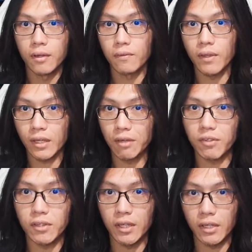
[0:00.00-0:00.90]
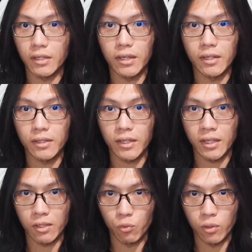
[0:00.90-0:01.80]
They gave the ticket, and the
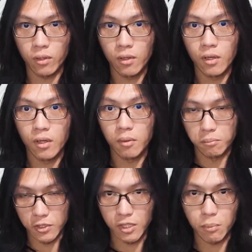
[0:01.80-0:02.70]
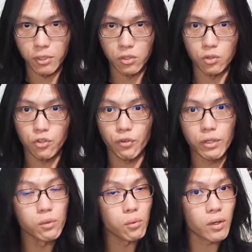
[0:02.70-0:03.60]
ticket would basically be used for
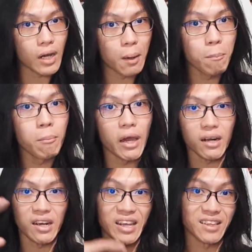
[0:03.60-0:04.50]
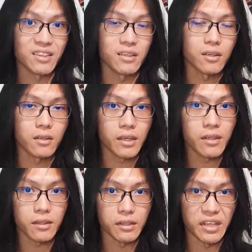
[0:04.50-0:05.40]
you to come back later in
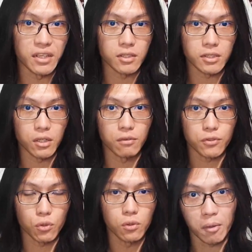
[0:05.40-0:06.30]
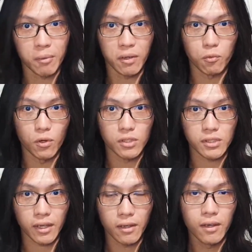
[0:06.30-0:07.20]
the day itself. So mine was
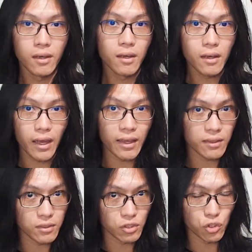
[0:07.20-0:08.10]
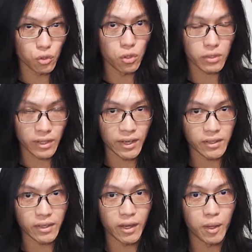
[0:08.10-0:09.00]
like, entered the store 10
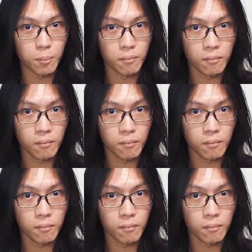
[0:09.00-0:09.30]
a.m.,